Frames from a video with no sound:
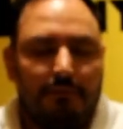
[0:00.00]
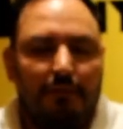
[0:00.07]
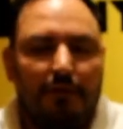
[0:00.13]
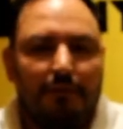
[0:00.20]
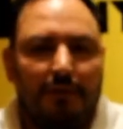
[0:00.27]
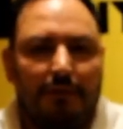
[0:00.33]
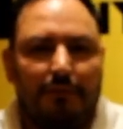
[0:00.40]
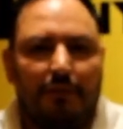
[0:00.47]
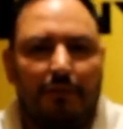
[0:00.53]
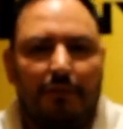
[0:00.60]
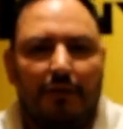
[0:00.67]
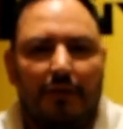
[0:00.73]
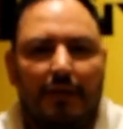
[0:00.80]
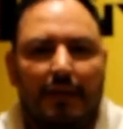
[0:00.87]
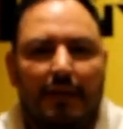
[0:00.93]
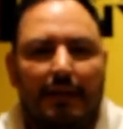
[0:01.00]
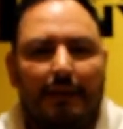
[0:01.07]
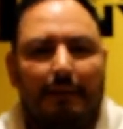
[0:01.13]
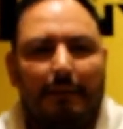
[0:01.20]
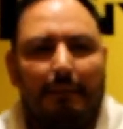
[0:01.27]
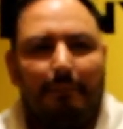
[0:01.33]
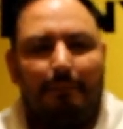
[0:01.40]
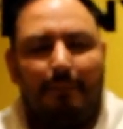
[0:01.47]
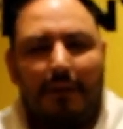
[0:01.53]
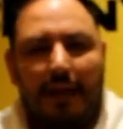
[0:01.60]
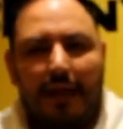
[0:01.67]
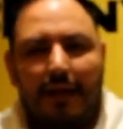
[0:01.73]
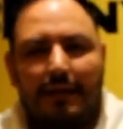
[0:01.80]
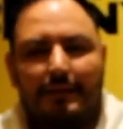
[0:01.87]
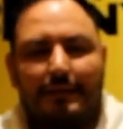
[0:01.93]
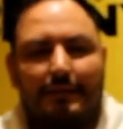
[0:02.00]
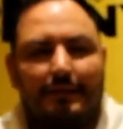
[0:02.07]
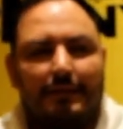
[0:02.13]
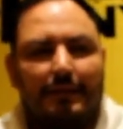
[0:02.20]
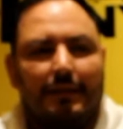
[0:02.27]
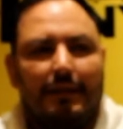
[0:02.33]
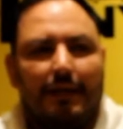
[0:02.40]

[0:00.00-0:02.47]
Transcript: more people. Plus,